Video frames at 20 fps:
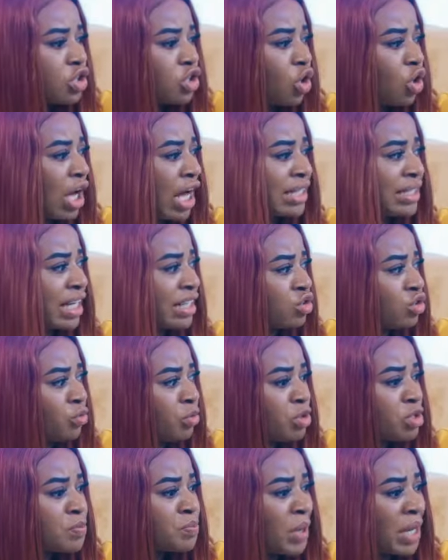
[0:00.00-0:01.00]
sell your car that
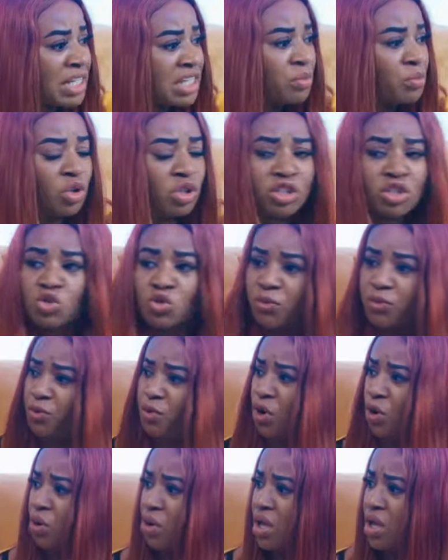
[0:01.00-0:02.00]
you've been spending money to
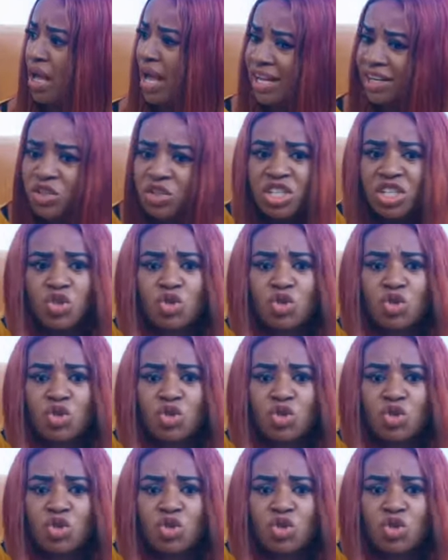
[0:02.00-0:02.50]
for, and use